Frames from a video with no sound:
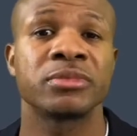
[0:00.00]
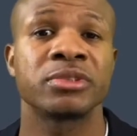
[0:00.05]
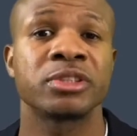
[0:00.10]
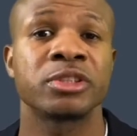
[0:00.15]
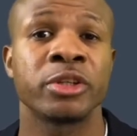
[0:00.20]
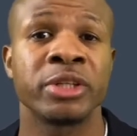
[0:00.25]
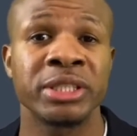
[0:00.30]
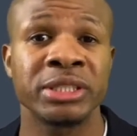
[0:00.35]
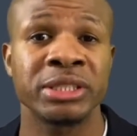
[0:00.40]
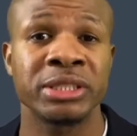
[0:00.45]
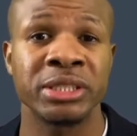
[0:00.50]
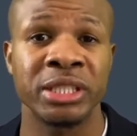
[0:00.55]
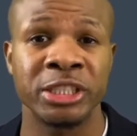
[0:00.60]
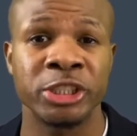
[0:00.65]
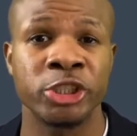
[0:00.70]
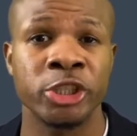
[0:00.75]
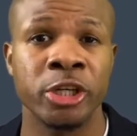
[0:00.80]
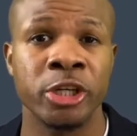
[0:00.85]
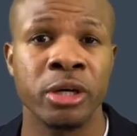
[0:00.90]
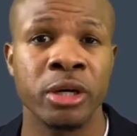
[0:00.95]
So this is a
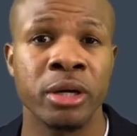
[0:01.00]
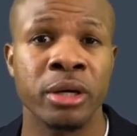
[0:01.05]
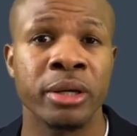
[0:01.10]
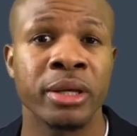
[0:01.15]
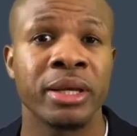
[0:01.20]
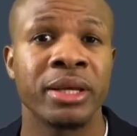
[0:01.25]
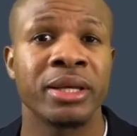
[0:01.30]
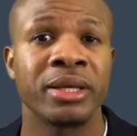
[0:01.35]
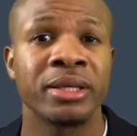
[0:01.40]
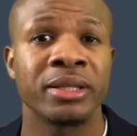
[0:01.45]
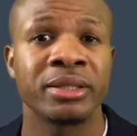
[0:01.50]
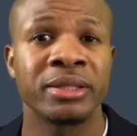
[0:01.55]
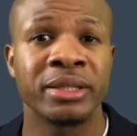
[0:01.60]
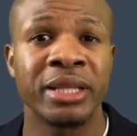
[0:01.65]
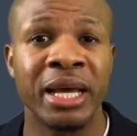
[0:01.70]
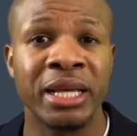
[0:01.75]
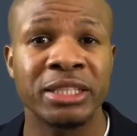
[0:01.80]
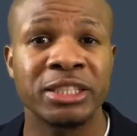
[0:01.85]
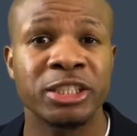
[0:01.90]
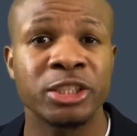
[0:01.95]
drug
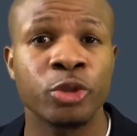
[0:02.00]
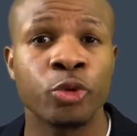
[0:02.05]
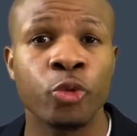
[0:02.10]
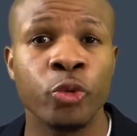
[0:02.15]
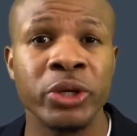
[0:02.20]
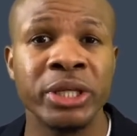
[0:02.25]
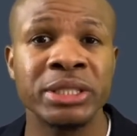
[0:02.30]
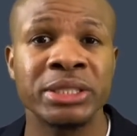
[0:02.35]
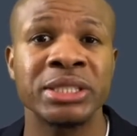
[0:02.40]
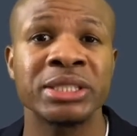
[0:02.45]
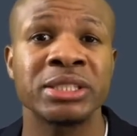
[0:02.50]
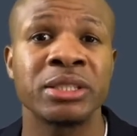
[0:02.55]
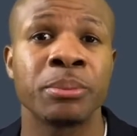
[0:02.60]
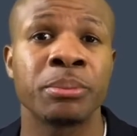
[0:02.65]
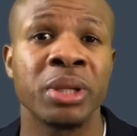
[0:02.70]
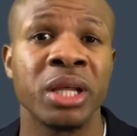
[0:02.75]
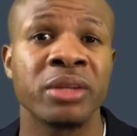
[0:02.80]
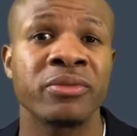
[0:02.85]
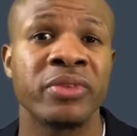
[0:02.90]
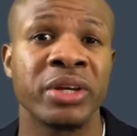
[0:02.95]
that squeezes the
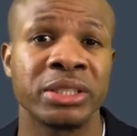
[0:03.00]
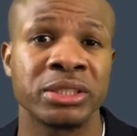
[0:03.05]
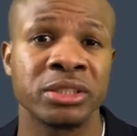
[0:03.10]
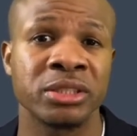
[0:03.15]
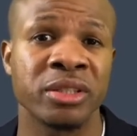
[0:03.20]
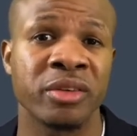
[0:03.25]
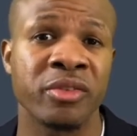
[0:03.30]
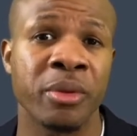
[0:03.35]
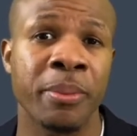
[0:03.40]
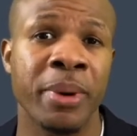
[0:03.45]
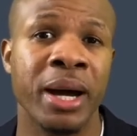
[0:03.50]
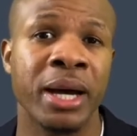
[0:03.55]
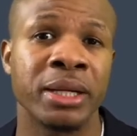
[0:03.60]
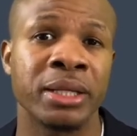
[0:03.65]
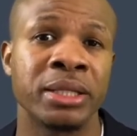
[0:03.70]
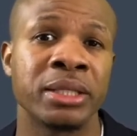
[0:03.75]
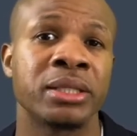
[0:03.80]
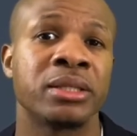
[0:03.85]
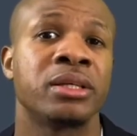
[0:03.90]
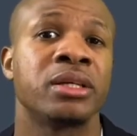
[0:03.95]
blood vessels of the
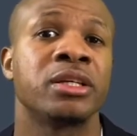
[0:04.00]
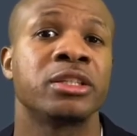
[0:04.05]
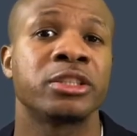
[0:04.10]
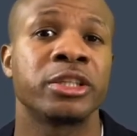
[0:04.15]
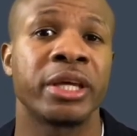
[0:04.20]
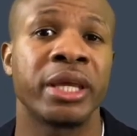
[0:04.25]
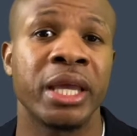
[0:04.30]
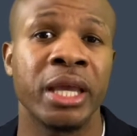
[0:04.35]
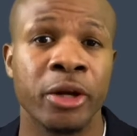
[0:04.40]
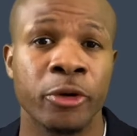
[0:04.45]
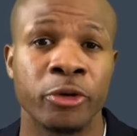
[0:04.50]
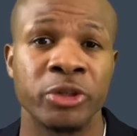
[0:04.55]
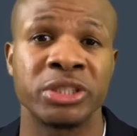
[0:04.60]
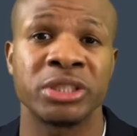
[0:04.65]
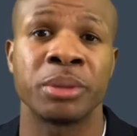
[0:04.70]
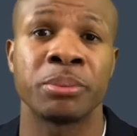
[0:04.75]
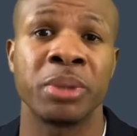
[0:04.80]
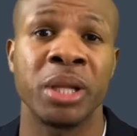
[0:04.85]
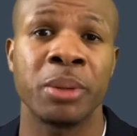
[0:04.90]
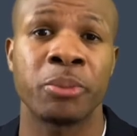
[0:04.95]
body to increase
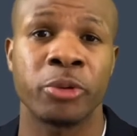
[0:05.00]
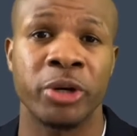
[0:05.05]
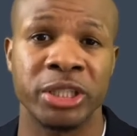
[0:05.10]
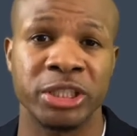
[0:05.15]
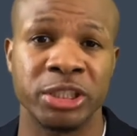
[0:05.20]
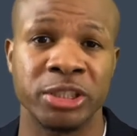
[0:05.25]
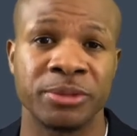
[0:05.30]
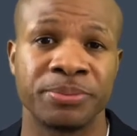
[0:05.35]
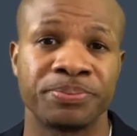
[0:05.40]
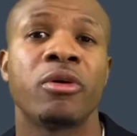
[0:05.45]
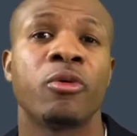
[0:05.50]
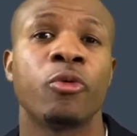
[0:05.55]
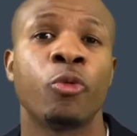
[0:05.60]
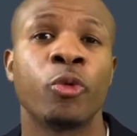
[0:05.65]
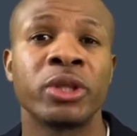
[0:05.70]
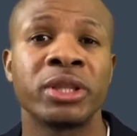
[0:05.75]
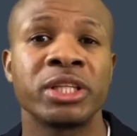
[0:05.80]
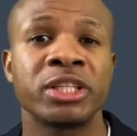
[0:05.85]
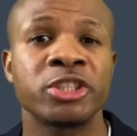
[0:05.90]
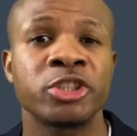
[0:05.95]
the blood pressure.
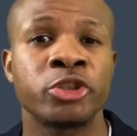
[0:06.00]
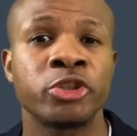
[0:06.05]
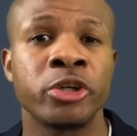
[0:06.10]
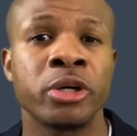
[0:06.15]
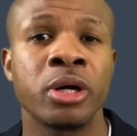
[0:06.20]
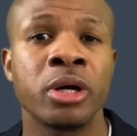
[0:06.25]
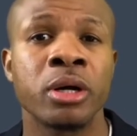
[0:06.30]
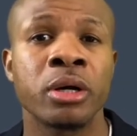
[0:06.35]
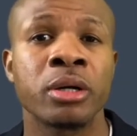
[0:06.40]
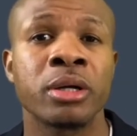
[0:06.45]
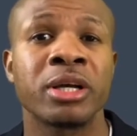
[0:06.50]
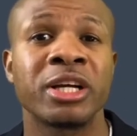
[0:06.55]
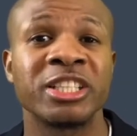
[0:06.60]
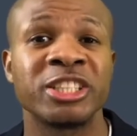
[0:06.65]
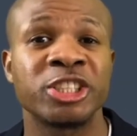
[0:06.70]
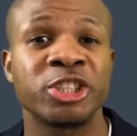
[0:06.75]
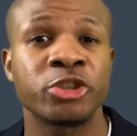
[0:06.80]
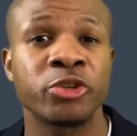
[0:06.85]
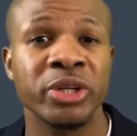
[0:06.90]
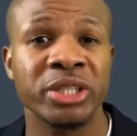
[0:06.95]
When this drug
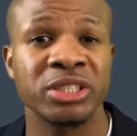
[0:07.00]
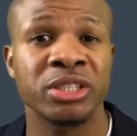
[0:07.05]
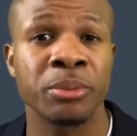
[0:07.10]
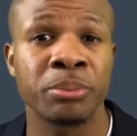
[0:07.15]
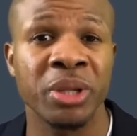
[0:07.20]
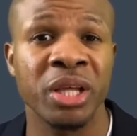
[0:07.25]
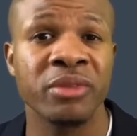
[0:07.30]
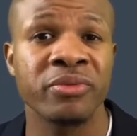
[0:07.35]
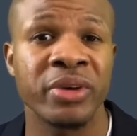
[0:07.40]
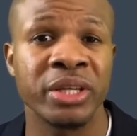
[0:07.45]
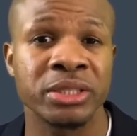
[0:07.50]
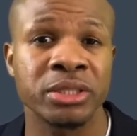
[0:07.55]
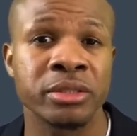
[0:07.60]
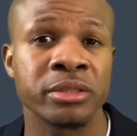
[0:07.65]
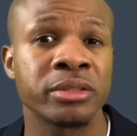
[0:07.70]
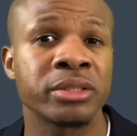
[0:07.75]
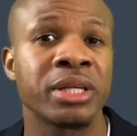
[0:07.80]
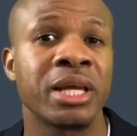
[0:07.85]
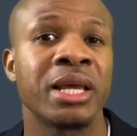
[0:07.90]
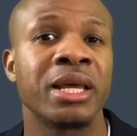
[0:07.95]
constricts the blood
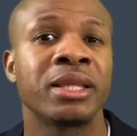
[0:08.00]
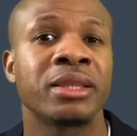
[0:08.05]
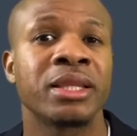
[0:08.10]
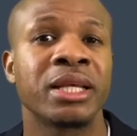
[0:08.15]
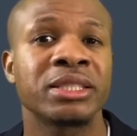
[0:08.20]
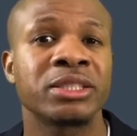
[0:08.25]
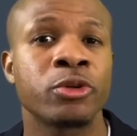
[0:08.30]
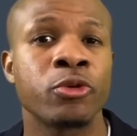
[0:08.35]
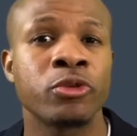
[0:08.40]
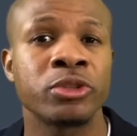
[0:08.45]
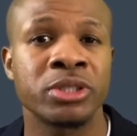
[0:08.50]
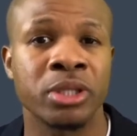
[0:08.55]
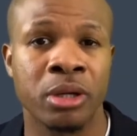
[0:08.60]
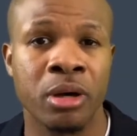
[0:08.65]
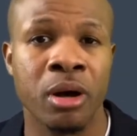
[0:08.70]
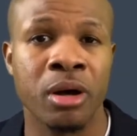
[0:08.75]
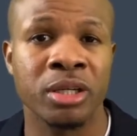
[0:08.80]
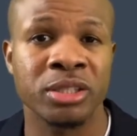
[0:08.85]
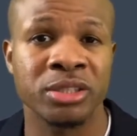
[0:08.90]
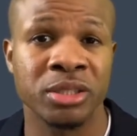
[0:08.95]
vessels, that's going to
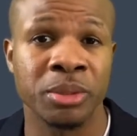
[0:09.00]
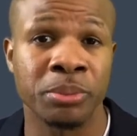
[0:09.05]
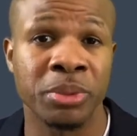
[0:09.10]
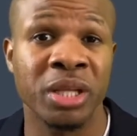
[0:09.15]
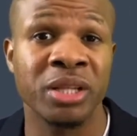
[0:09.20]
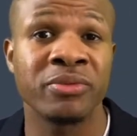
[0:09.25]
cause the blood